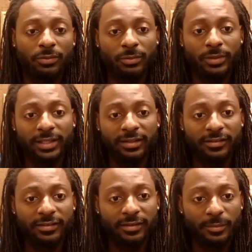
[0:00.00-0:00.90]

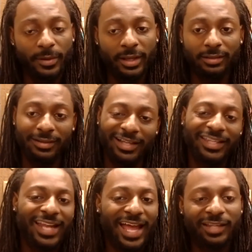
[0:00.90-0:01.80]
released. But
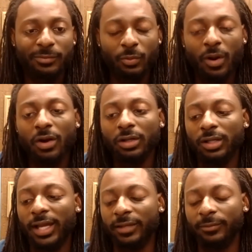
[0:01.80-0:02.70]
and I could be wrong.
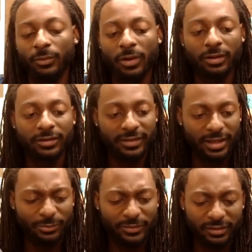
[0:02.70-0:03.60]
I could be wrong because
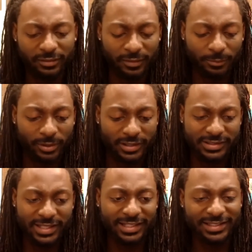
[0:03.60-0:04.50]
I was under the impression
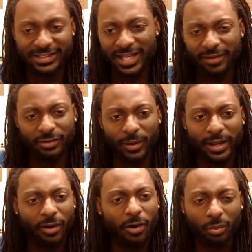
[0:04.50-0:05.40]
that it didn't have the
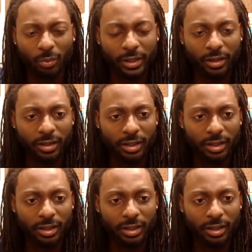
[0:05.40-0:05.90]
right hardware.